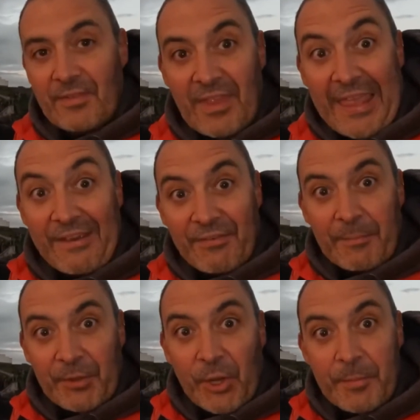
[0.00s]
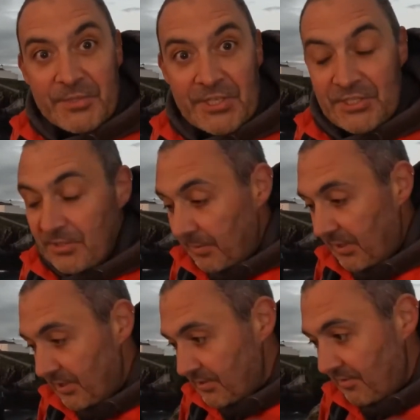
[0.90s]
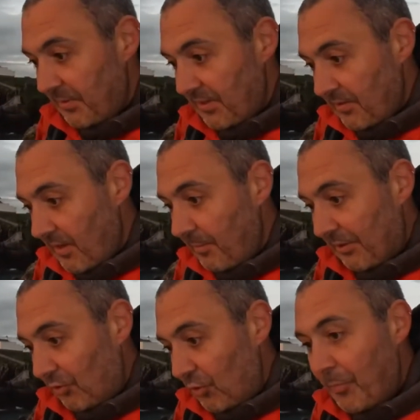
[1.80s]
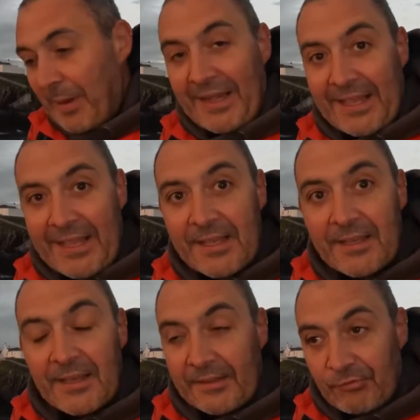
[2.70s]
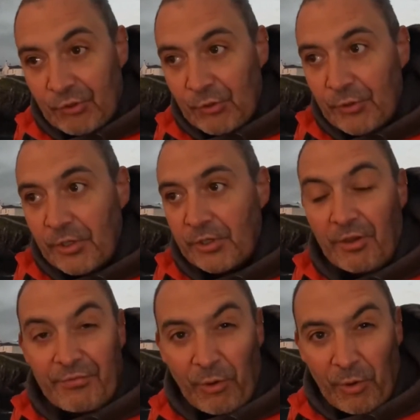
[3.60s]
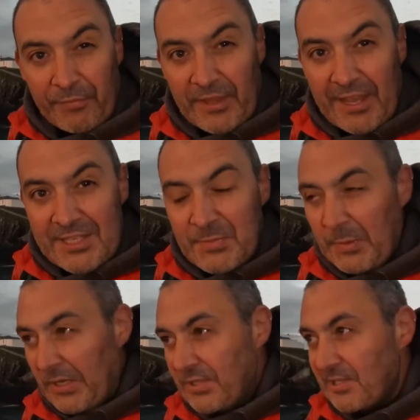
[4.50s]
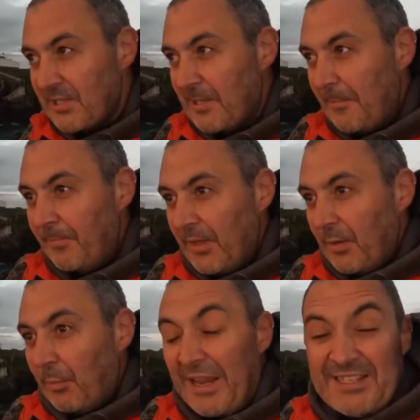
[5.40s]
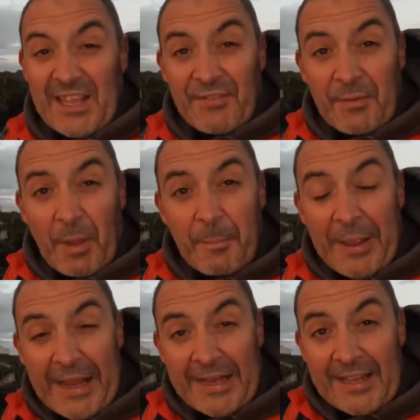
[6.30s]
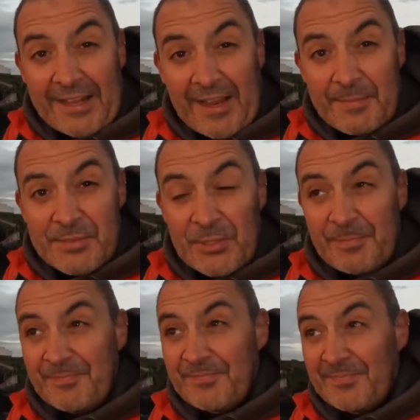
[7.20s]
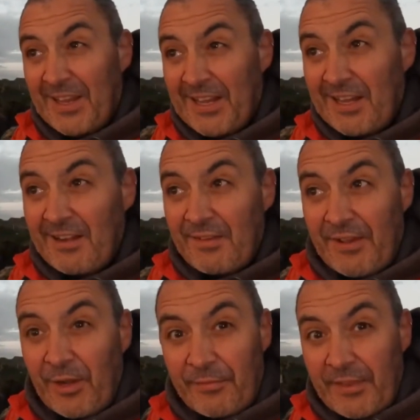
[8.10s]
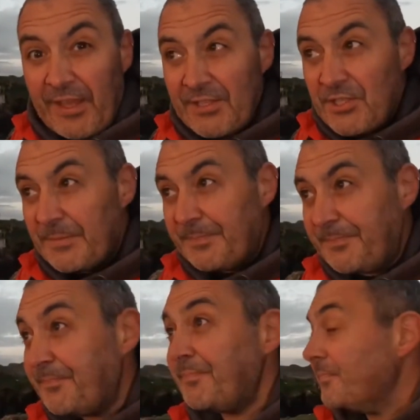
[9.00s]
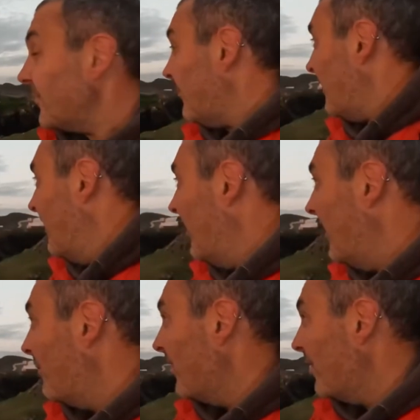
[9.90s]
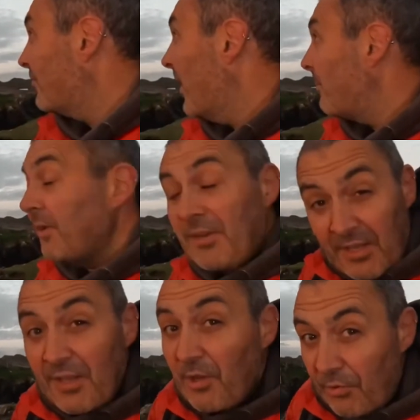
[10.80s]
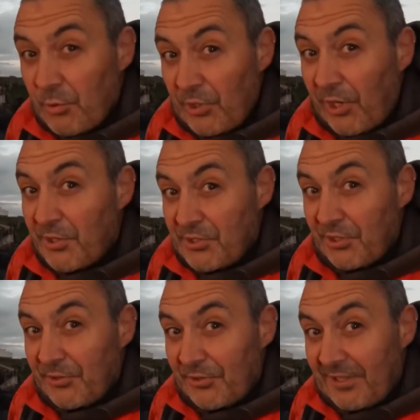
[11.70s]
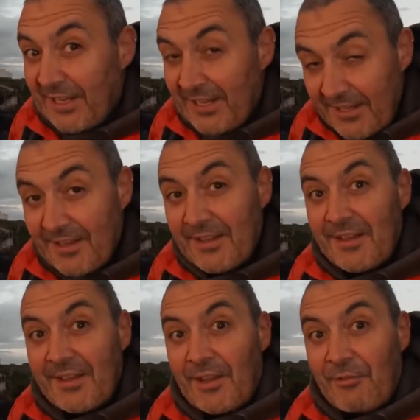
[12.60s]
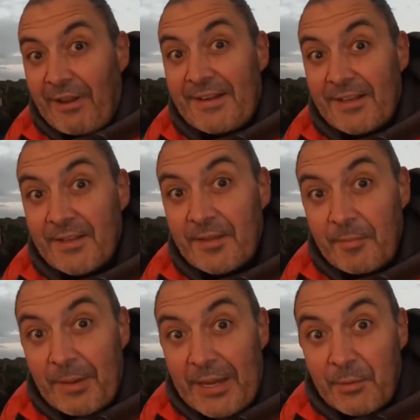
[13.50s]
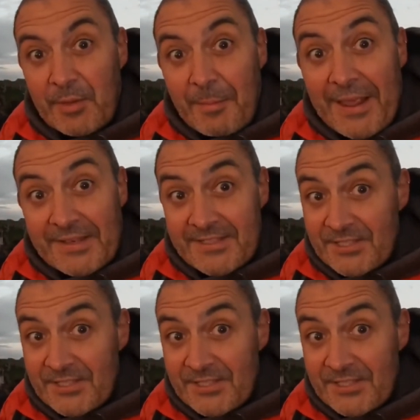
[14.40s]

F up the composition because I've been a bit too panicky, and two, not fall off the edge because, well, actually, if I'm not back anytime soon, I clearly fell off the edge. Anyway, enough rambling. Those clouds are starting to take. Right, back when the madness is